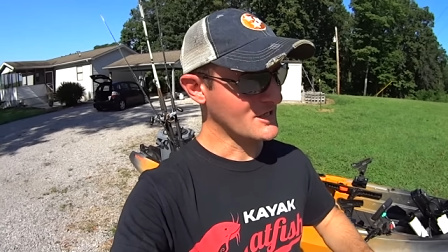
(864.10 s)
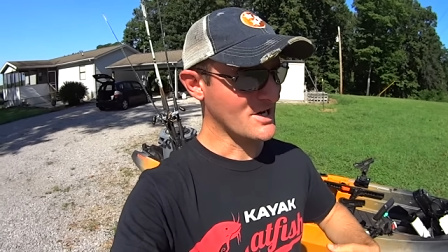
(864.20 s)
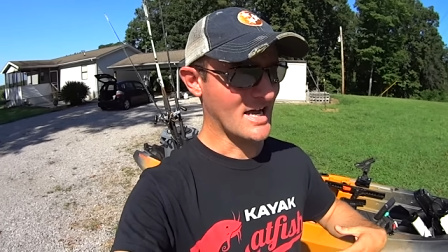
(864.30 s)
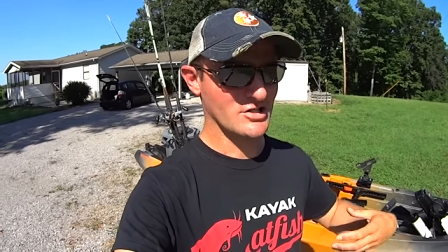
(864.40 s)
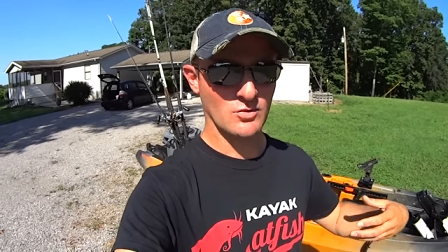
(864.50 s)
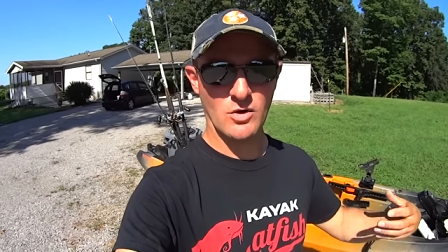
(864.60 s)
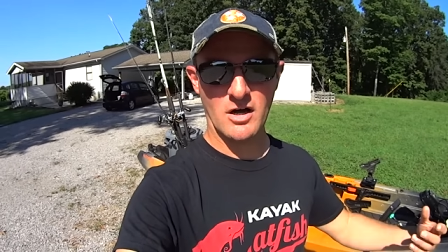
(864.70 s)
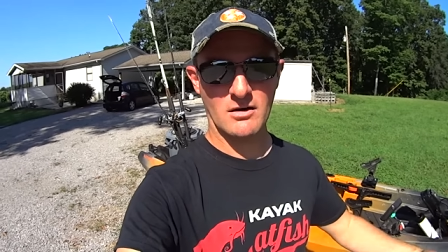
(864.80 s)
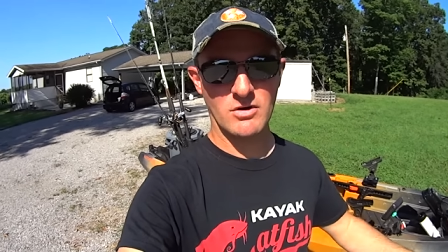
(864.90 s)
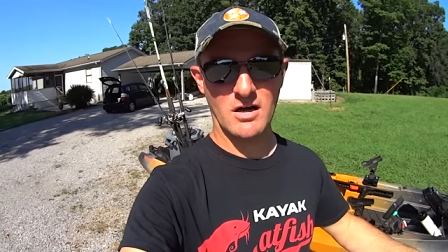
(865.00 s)
you got your
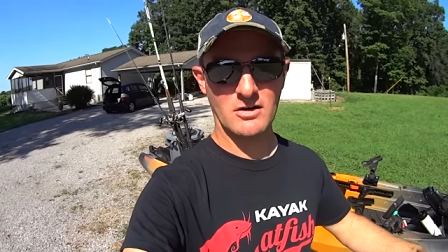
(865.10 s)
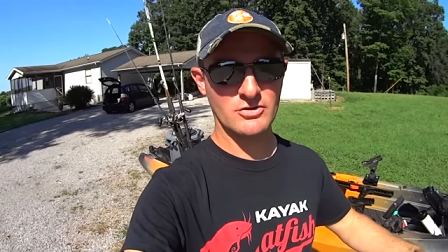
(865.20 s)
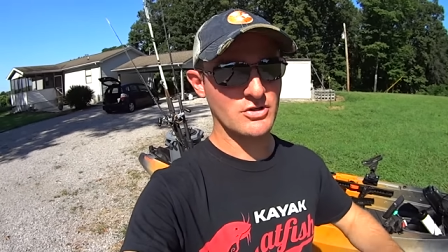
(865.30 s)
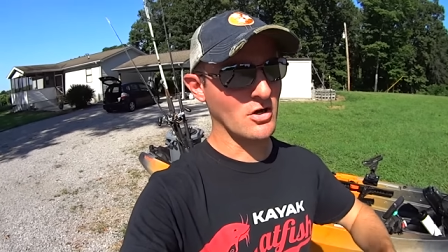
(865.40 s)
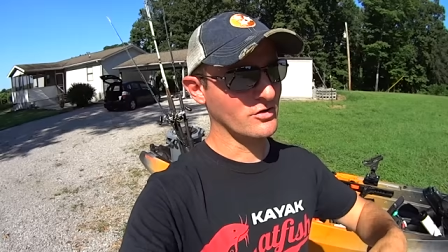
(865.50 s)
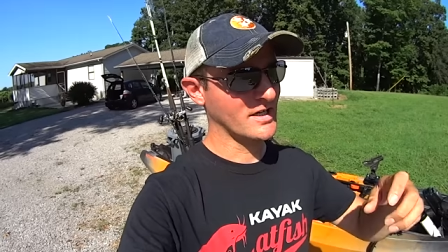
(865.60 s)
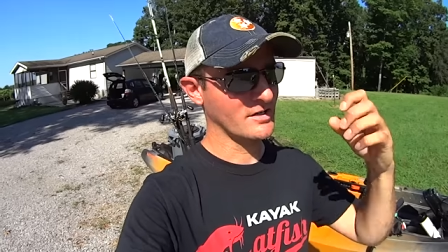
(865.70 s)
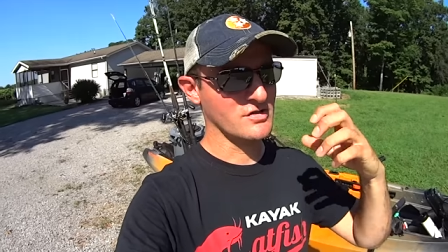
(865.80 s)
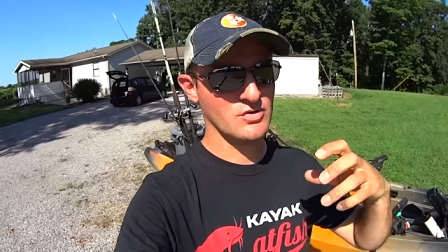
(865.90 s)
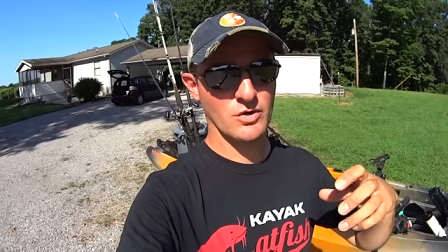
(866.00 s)
water bottle, you go to take
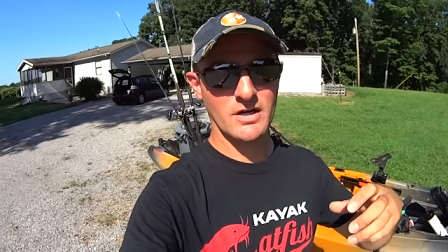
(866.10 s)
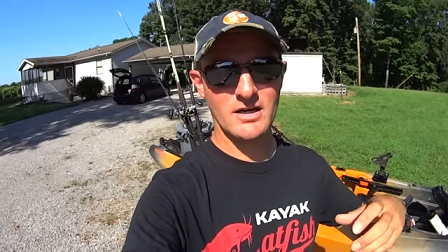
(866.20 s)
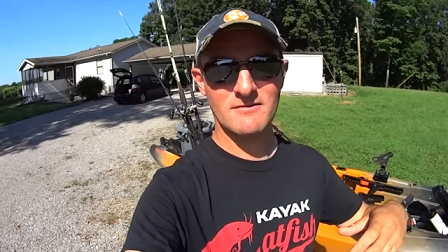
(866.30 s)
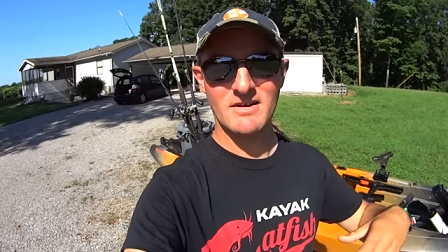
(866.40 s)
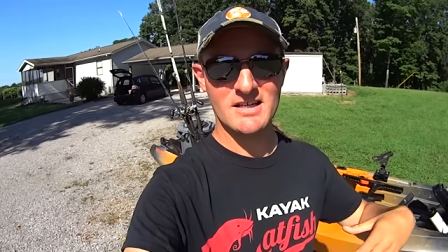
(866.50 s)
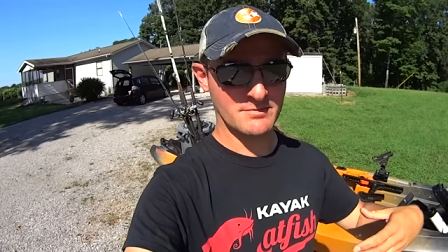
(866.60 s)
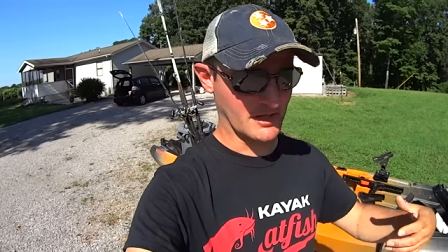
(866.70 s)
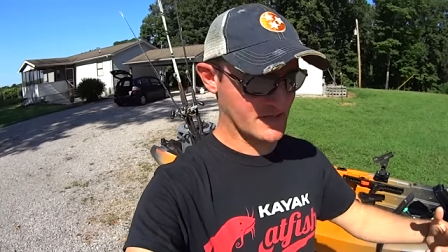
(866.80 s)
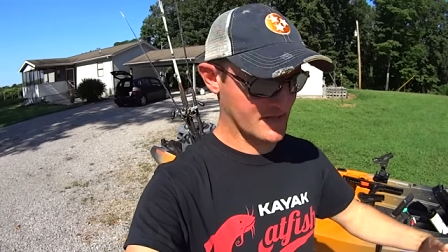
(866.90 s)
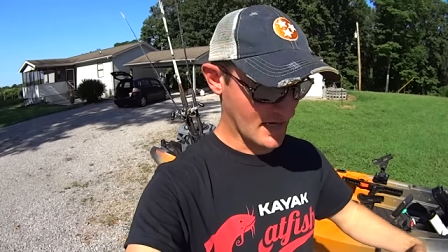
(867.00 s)
a swig, it's
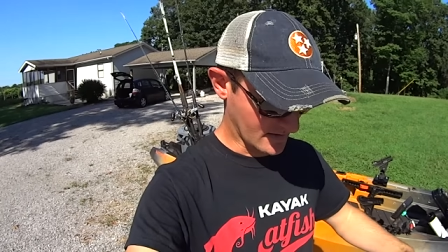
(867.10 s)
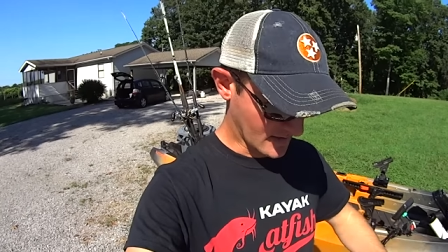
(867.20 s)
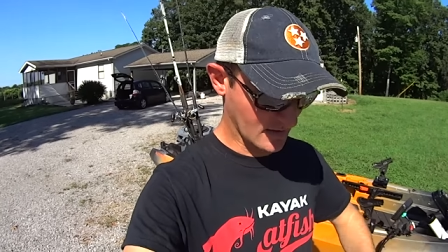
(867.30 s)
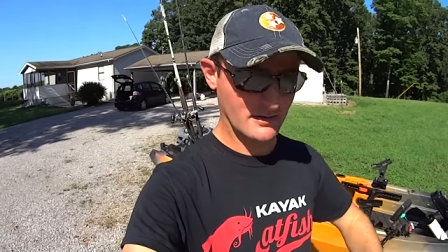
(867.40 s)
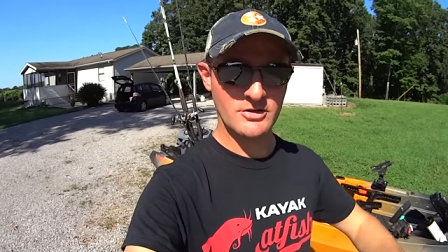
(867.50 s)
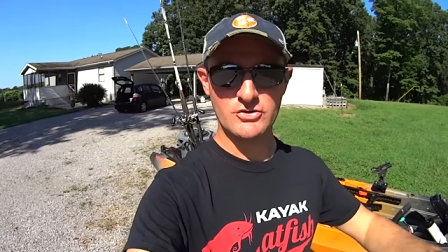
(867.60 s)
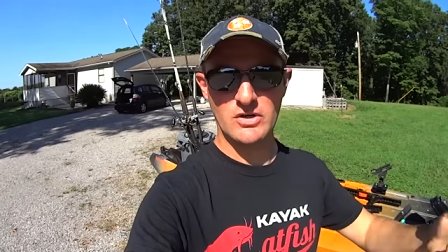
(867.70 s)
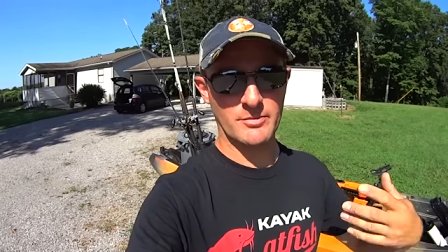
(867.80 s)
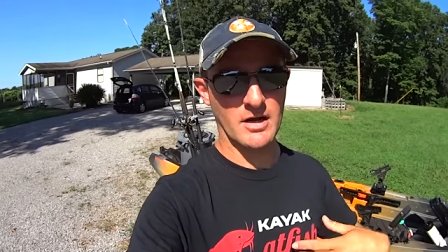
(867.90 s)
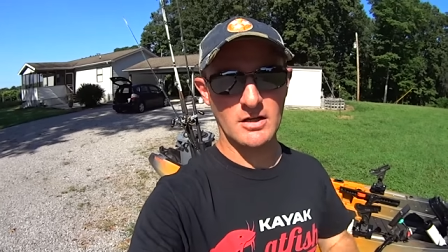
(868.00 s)
been sitting in it, you
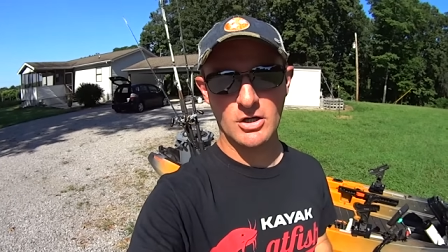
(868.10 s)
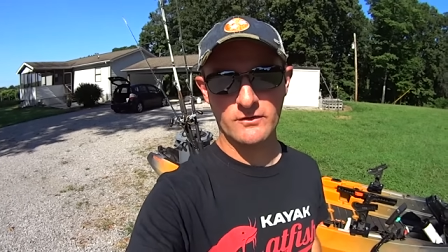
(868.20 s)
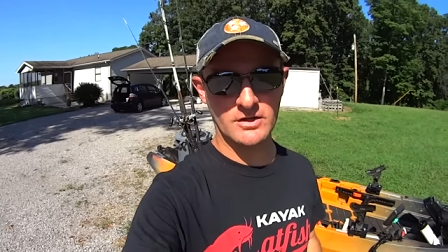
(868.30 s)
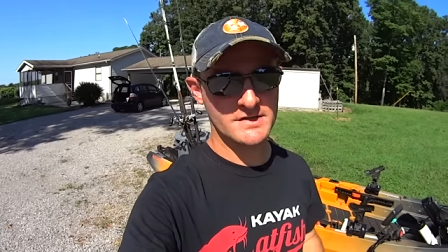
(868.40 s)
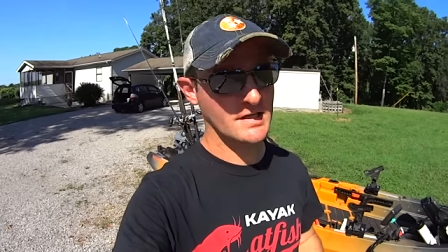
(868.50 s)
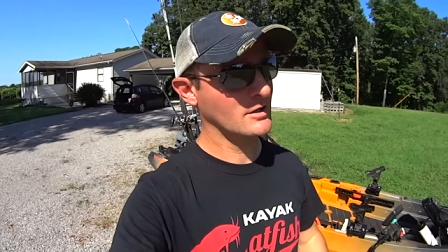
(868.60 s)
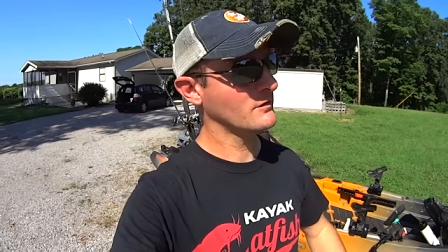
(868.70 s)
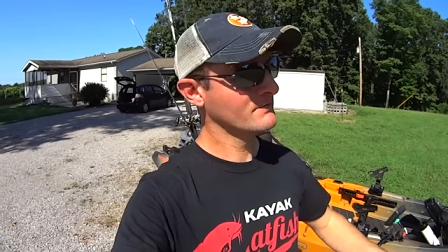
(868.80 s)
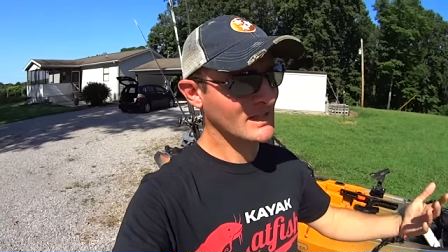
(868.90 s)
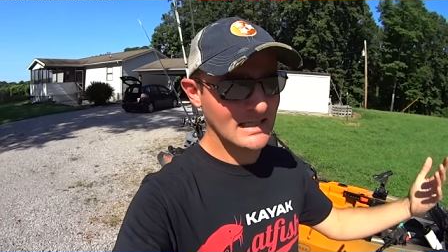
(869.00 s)
drip it all over
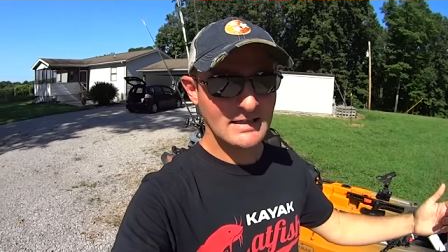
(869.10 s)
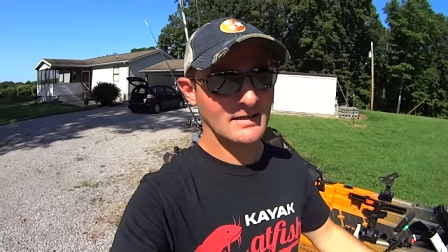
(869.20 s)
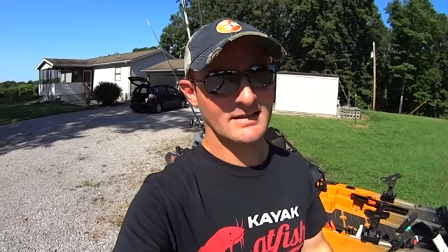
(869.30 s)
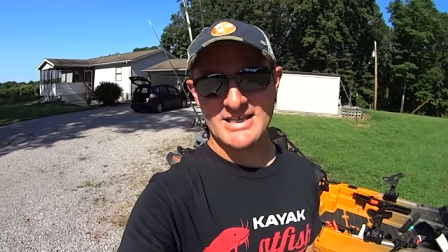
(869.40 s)
yourself.